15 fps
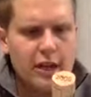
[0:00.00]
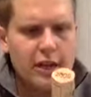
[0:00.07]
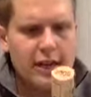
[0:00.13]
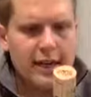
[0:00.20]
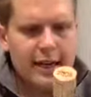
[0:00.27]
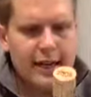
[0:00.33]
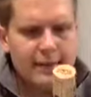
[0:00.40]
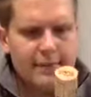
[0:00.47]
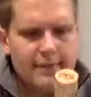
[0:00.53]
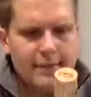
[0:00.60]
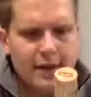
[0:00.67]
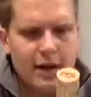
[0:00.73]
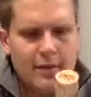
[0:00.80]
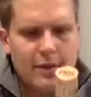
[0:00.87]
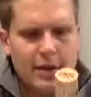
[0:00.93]

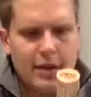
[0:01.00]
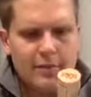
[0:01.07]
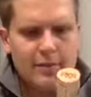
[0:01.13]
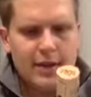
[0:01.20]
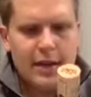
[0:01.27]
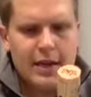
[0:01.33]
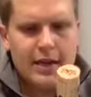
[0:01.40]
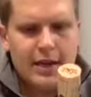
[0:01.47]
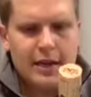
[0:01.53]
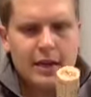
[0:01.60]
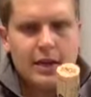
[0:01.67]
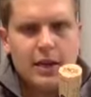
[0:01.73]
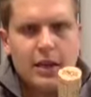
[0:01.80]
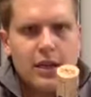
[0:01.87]
I'll be updating